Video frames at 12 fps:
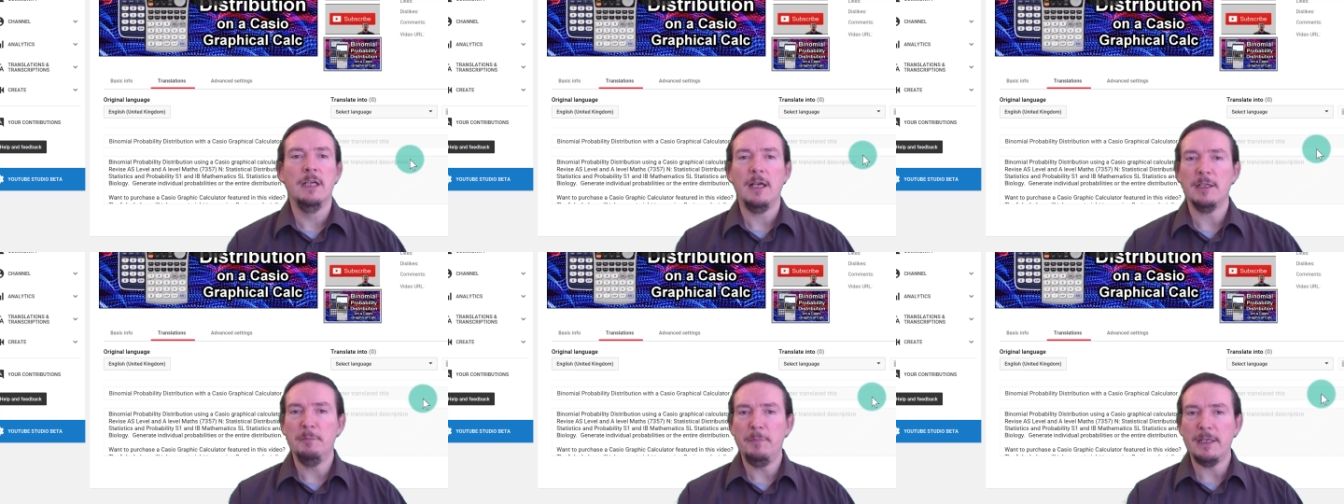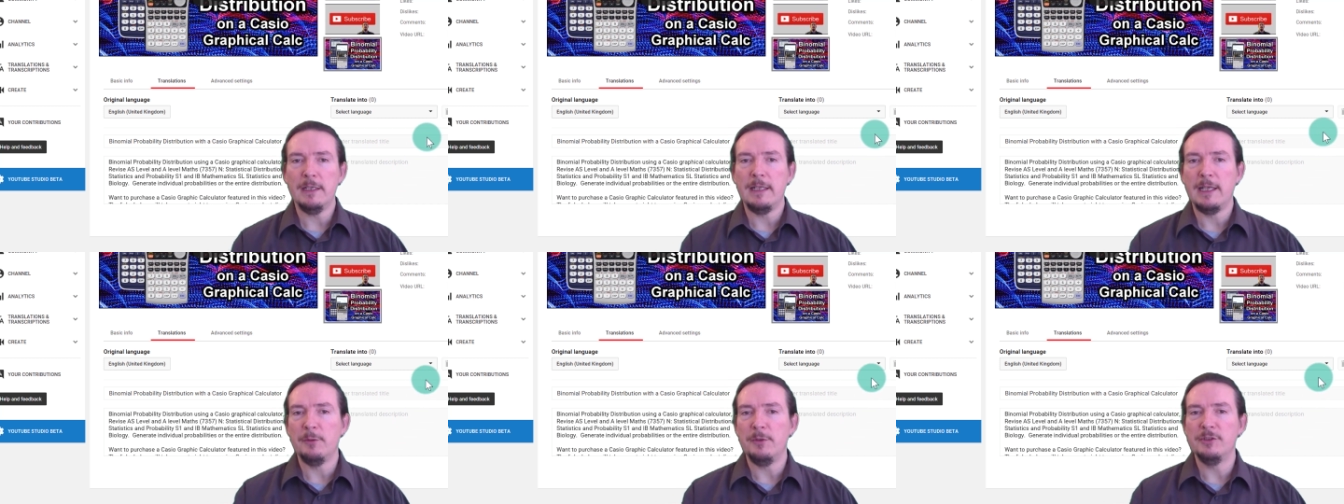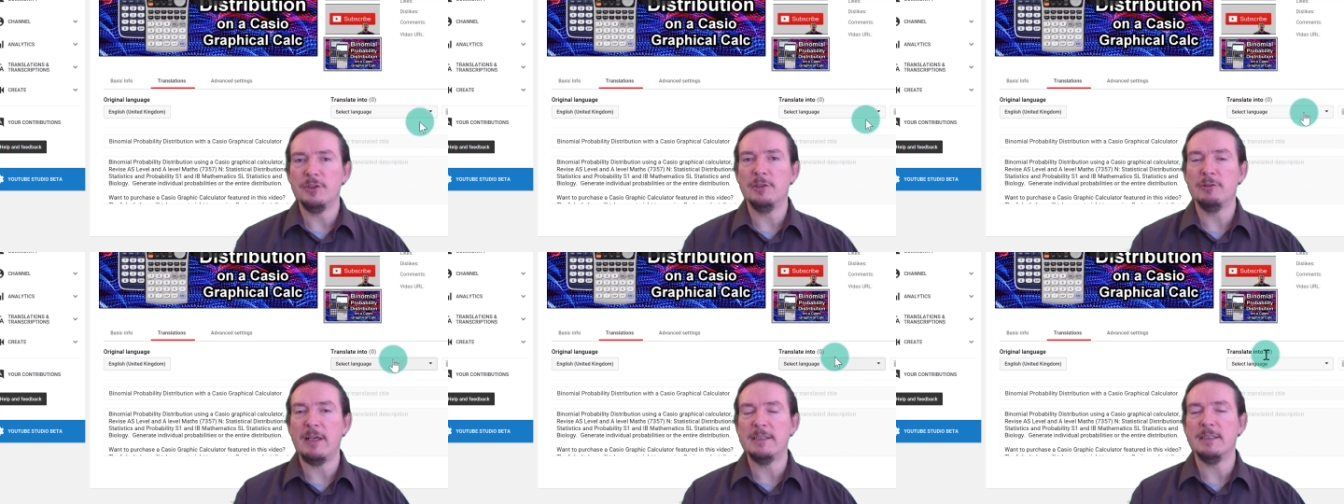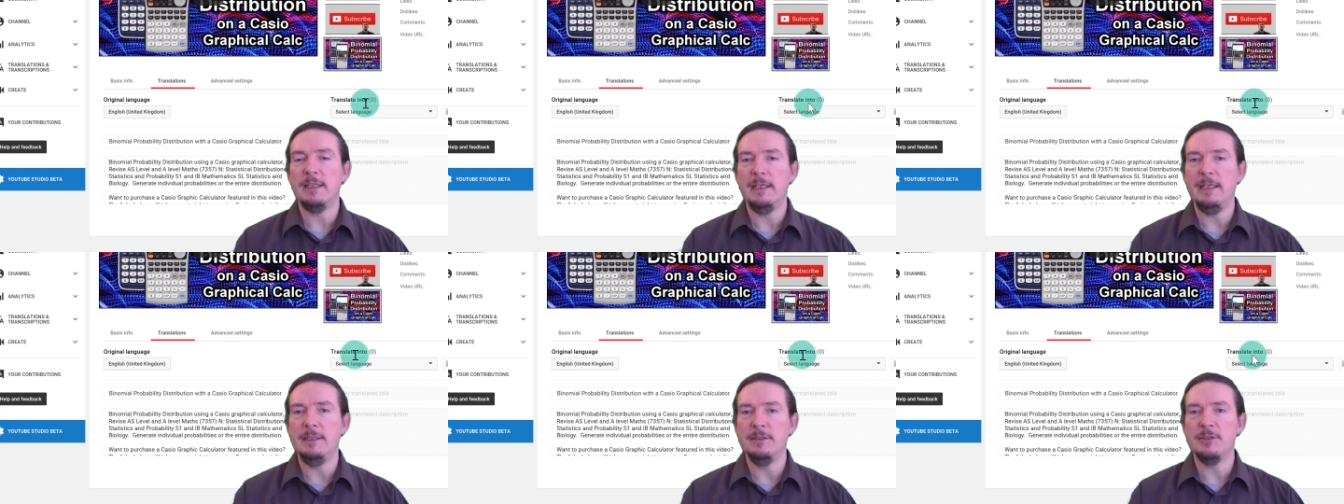I can pick a language to
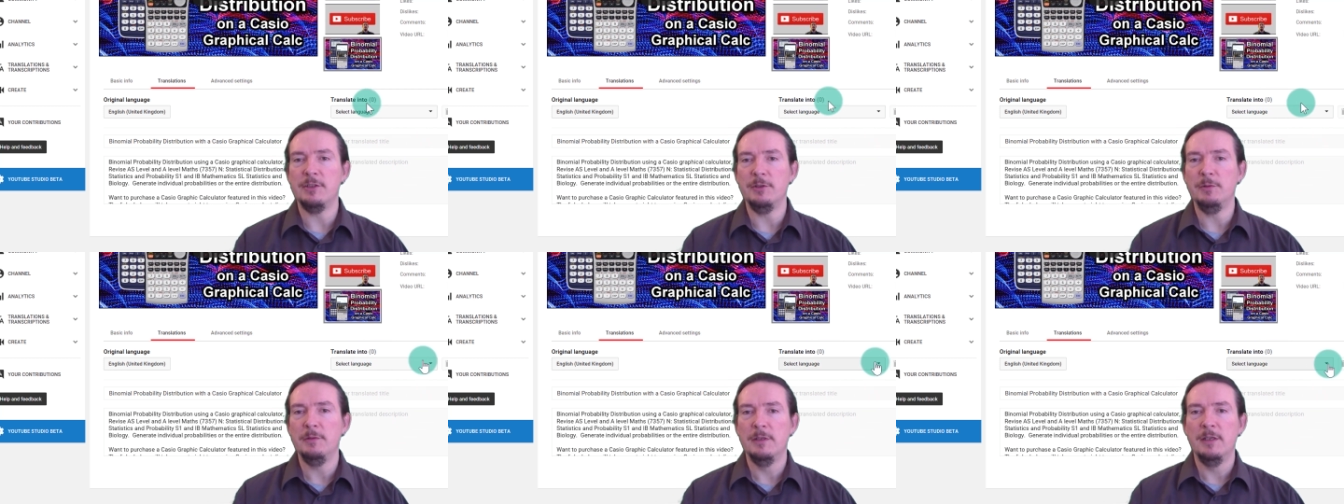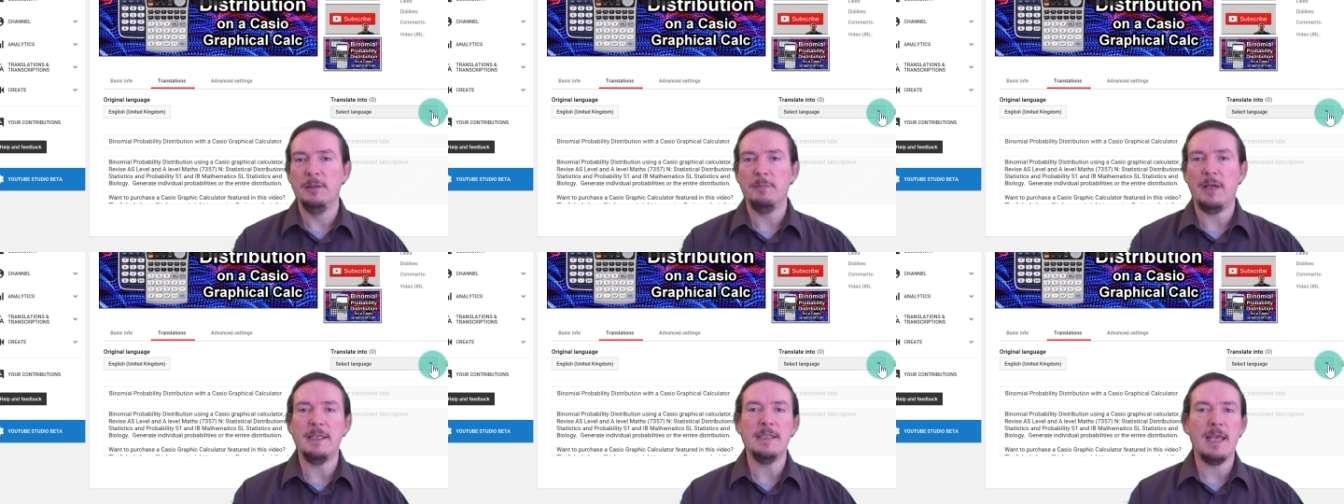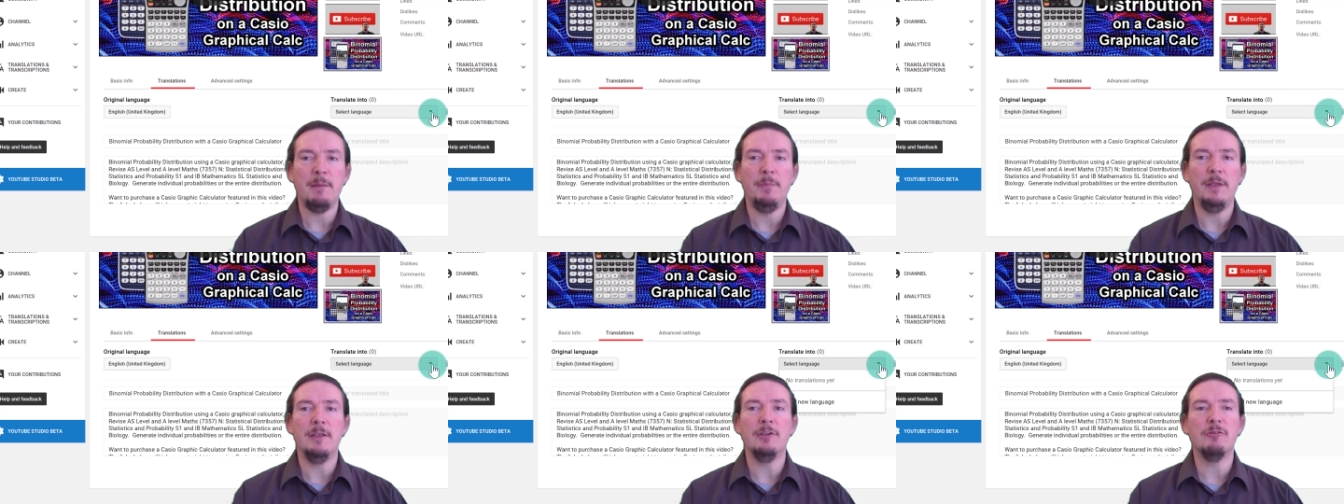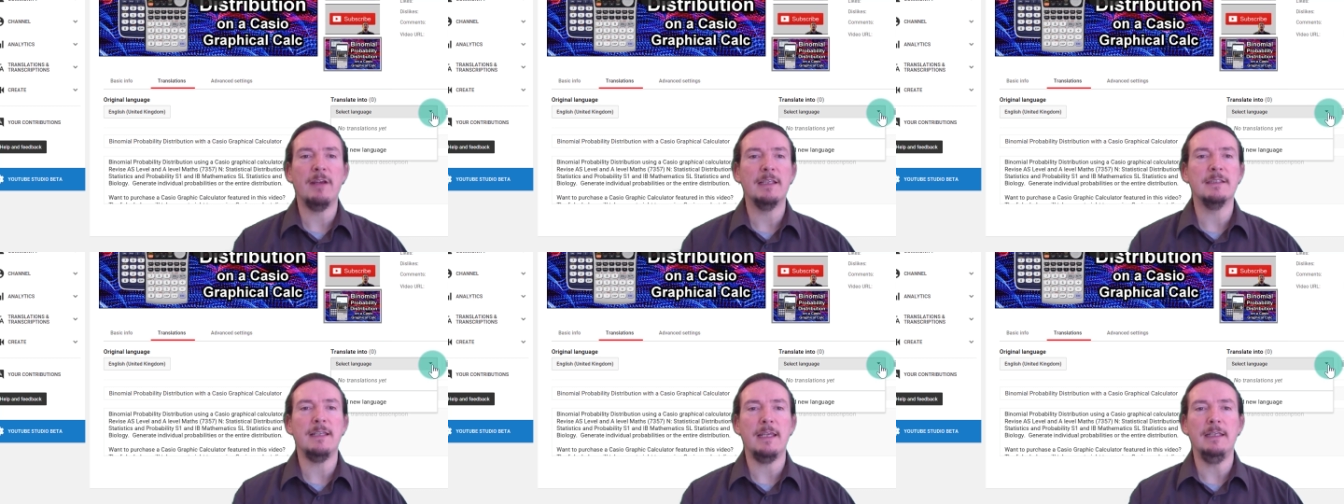translate into by tapping the
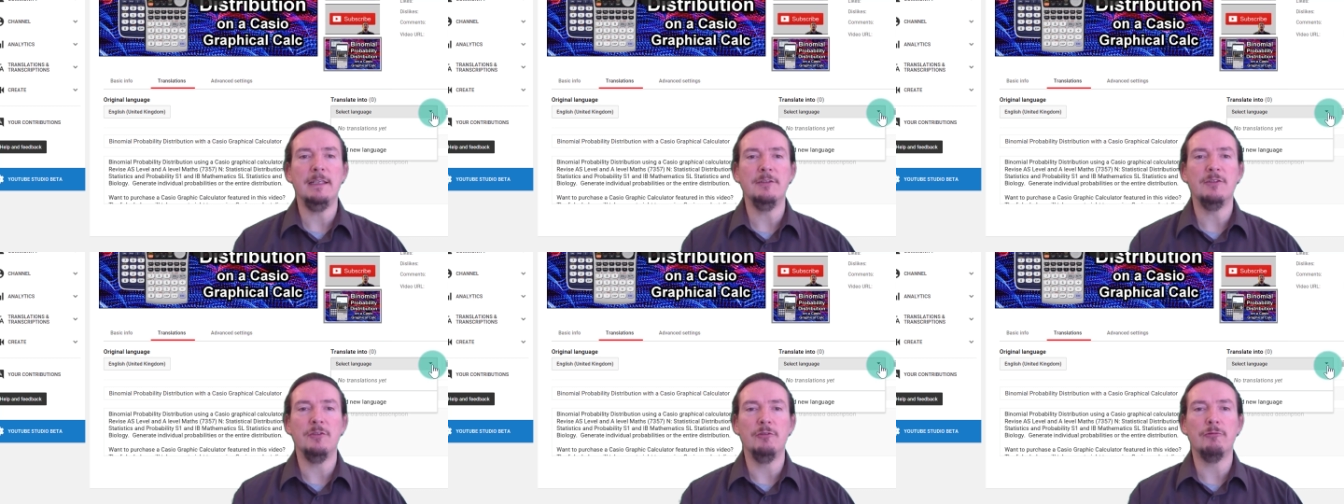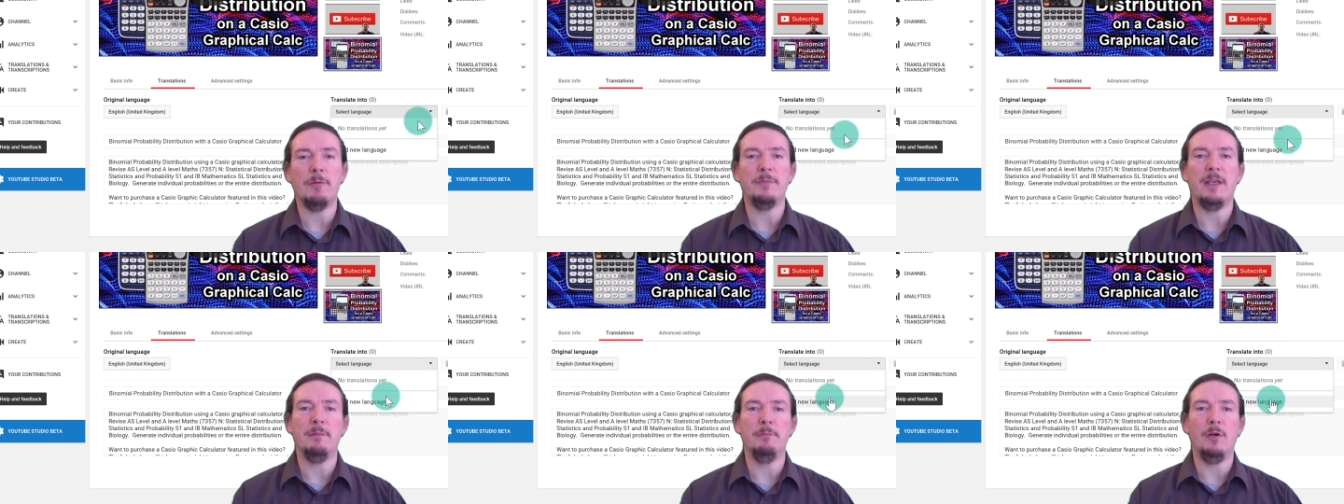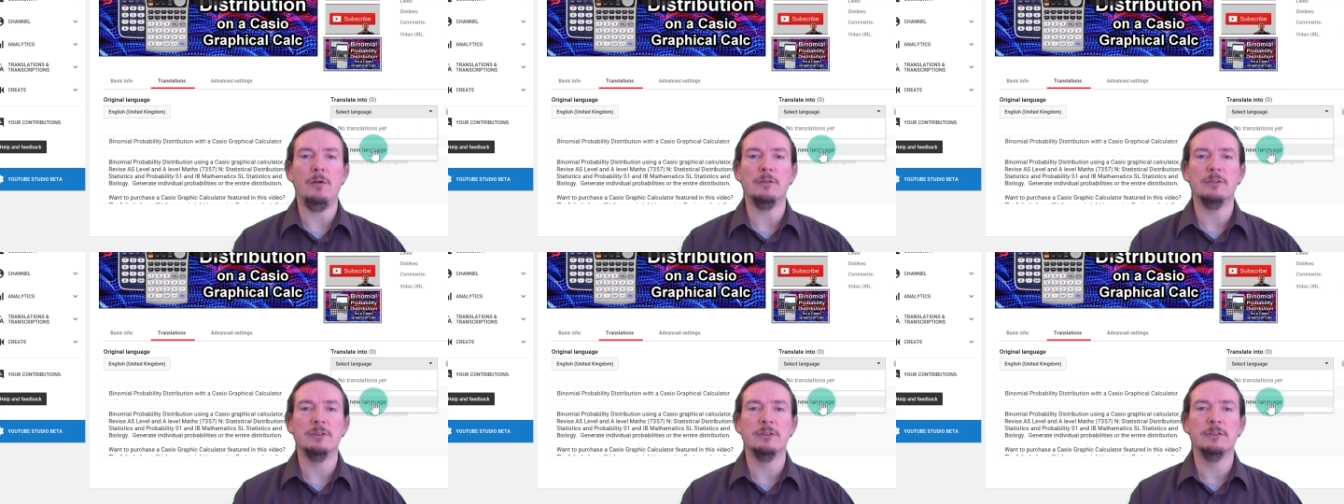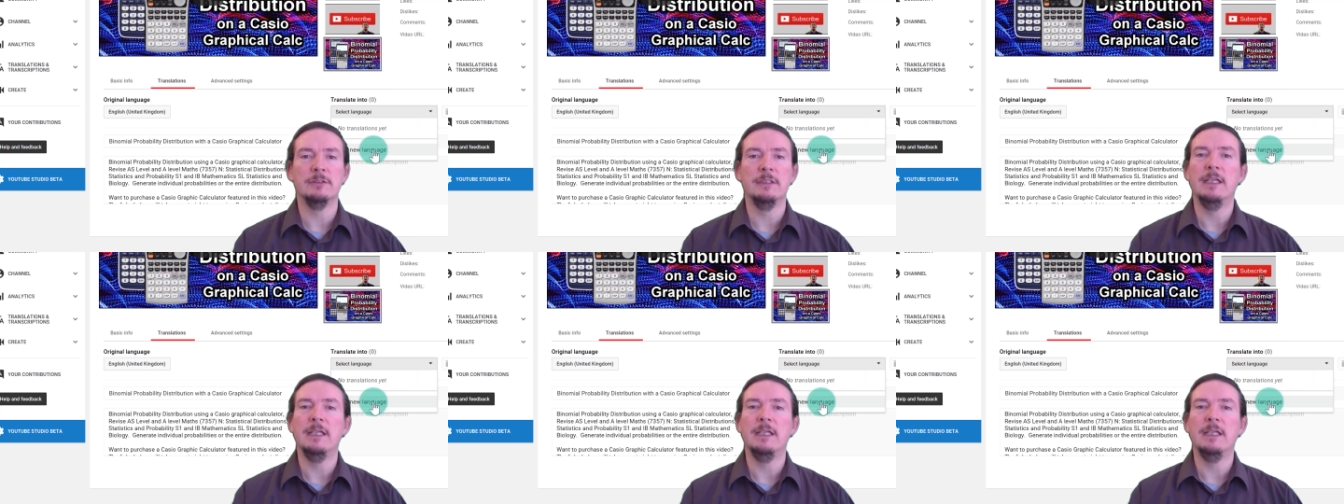translate into drop down box,